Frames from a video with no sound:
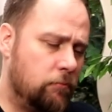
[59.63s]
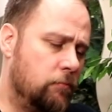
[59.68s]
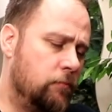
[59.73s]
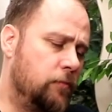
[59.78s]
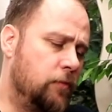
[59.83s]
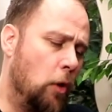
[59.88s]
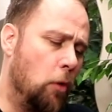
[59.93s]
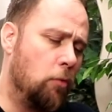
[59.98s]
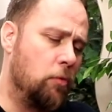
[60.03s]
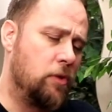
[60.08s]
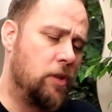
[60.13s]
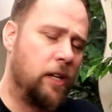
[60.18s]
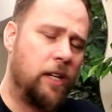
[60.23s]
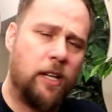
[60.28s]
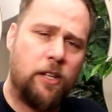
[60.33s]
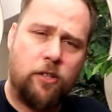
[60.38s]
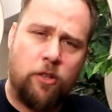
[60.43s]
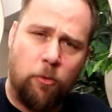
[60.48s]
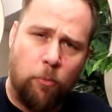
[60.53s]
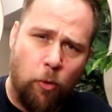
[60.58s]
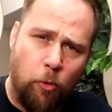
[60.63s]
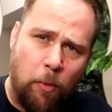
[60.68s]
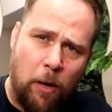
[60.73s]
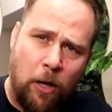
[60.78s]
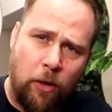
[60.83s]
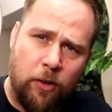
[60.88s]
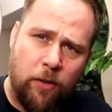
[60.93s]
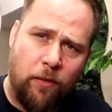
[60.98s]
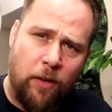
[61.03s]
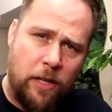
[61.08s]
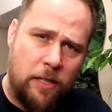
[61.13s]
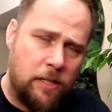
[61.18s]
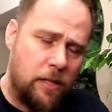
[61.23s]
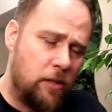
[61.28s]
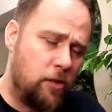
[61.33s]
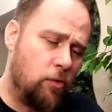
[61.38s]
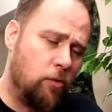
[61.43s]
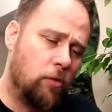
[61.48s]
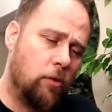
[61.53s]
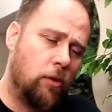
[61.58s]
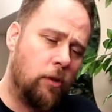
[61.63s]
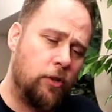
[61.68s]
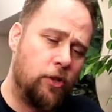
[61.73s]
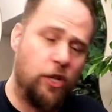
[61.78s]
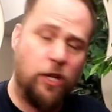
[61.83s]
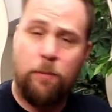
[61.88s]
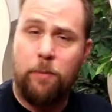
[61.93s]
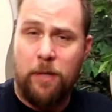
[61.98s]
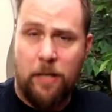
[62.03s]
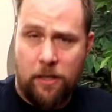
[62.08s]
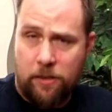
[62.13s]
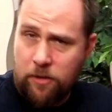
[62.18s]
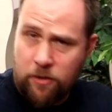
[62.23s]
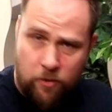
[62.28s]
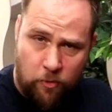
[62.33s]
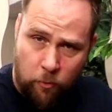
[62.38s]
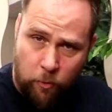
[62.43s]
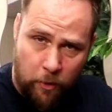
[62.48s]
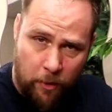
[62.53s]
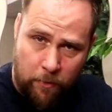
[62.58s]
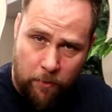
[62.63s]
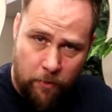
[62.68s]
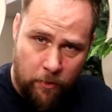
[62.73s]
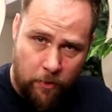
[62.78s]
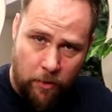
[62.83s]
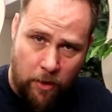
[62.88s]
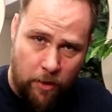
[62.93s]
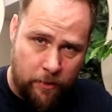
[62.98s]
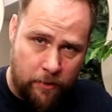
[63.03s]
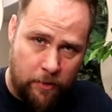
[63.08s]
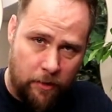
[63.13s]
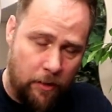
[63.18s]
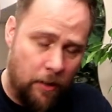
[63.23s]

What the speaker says: phones, I guess your mobile devices or GPSs or whatnot,